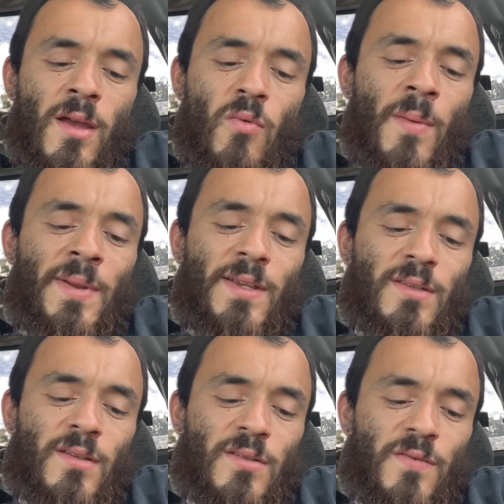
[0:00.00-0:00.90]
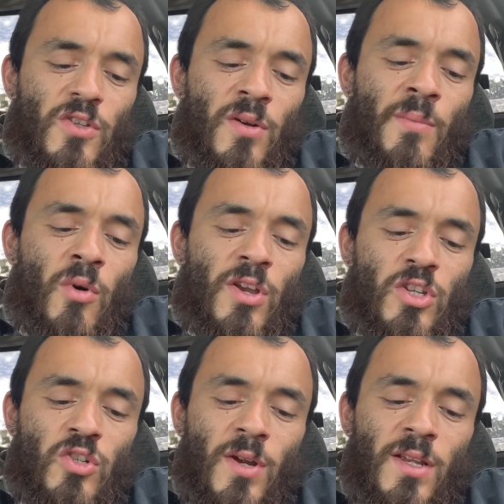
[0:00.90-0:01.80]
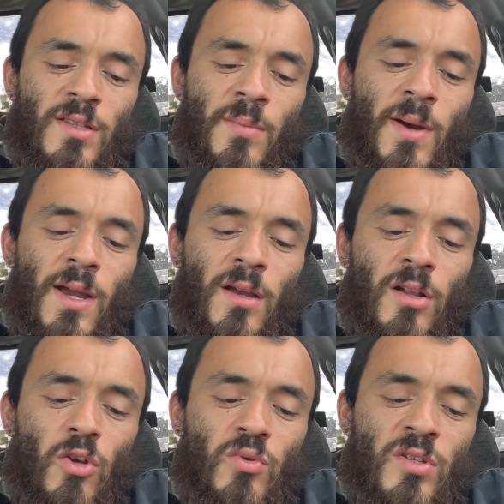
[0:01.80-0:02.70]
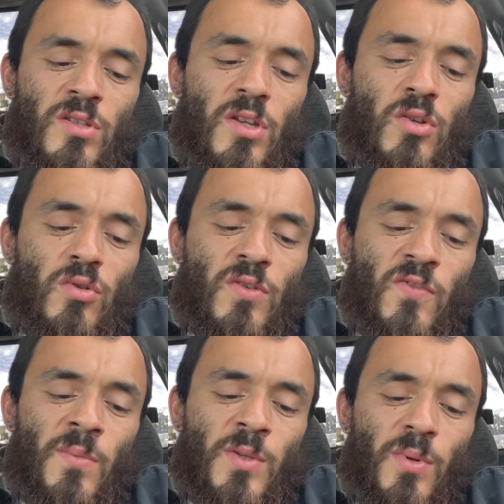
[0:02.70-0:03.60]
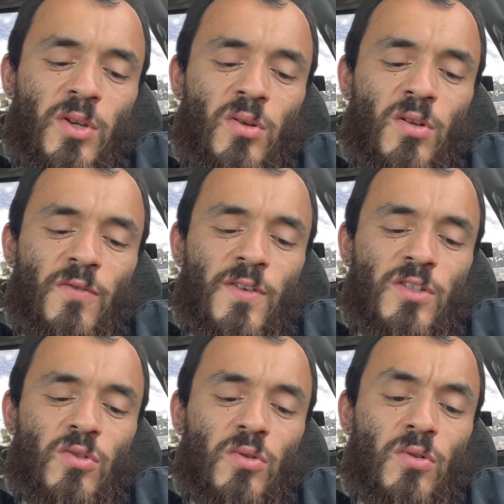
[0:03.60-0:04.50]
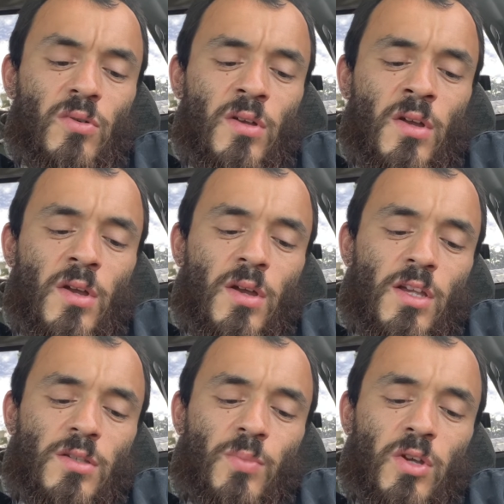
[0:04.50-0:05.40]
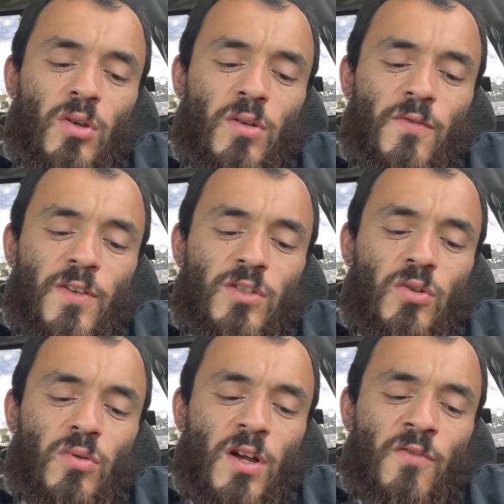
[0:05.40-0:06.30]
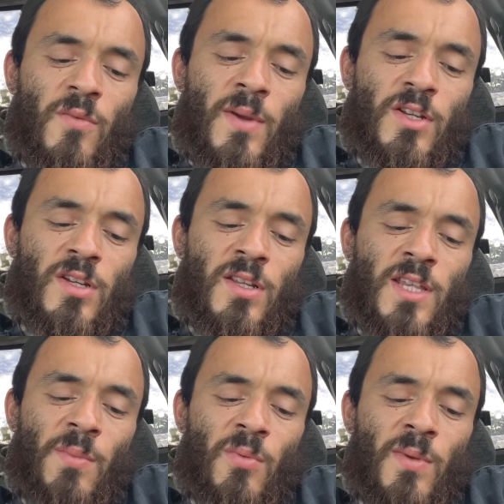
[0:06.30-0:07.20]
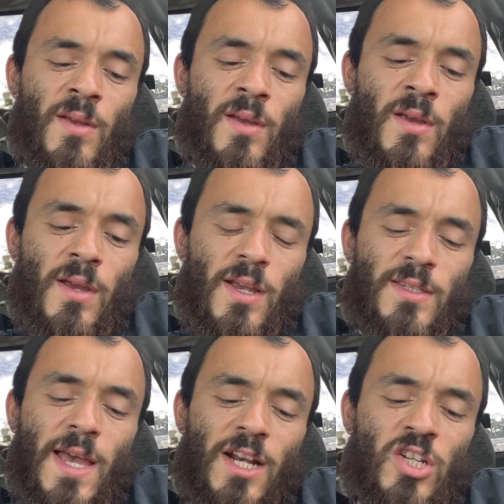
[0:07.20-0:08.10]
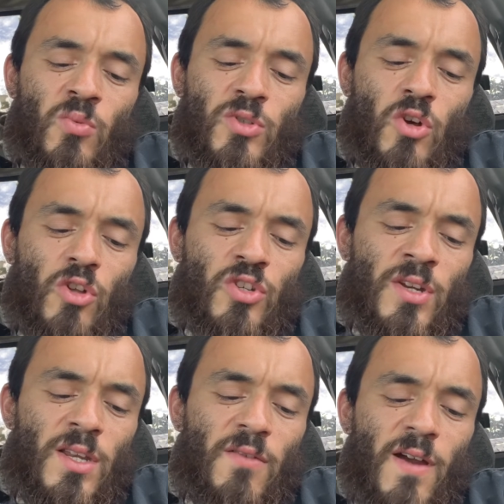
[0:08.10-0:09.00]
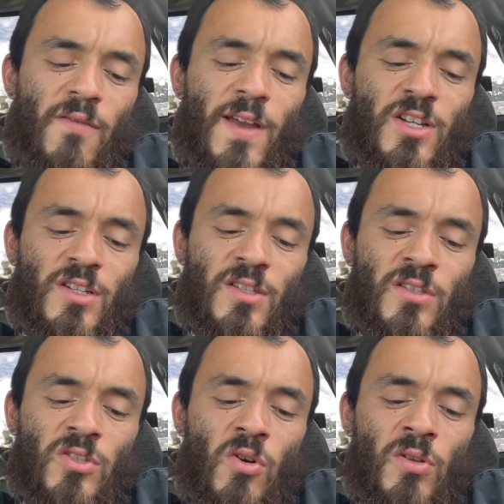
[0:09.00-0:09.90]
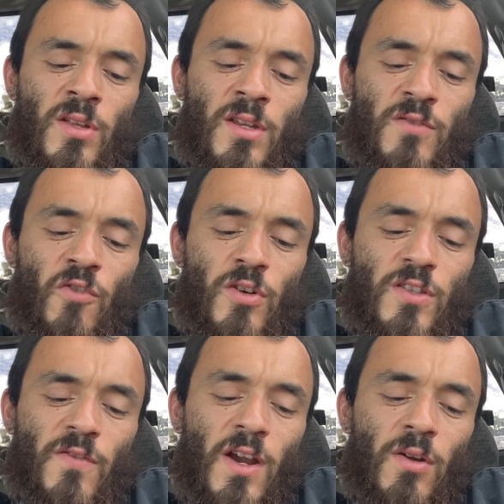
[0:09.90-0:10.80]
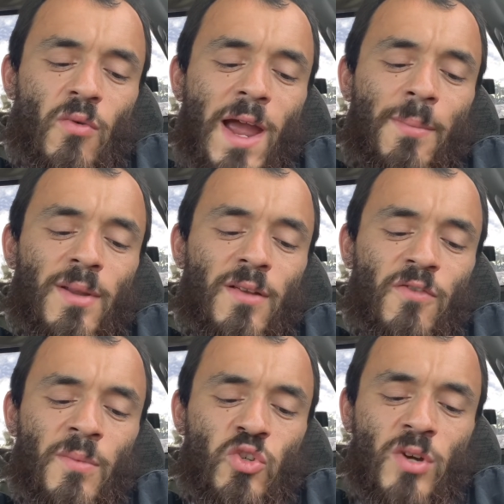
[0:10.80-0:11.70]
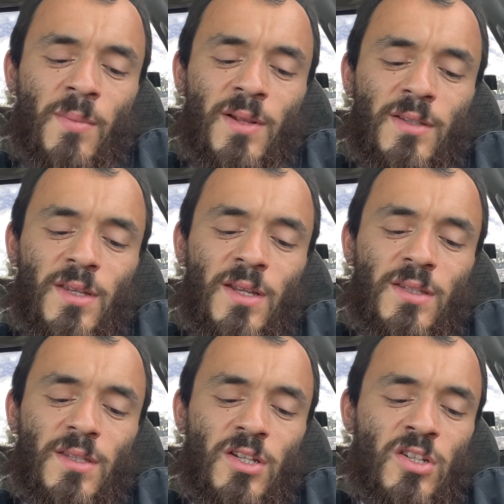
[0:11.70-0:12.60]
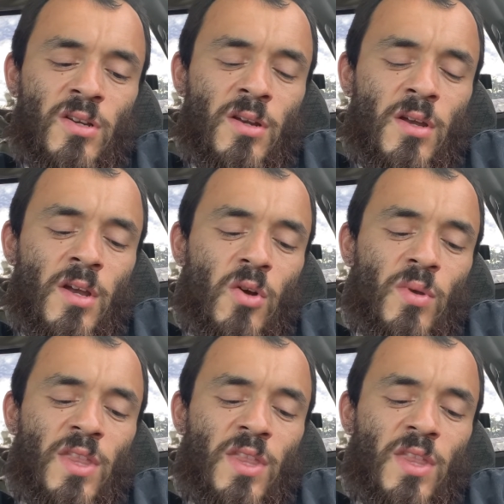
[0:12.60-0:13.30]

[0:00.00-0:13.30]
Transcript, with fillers: reminiscence of certain boyish traits and by conclusions deduced from his peculiar physical his peculiar physical conformation and temperament. His action was alternately vivacious and sullen. His voice varied rapidly from a tremulous indecision when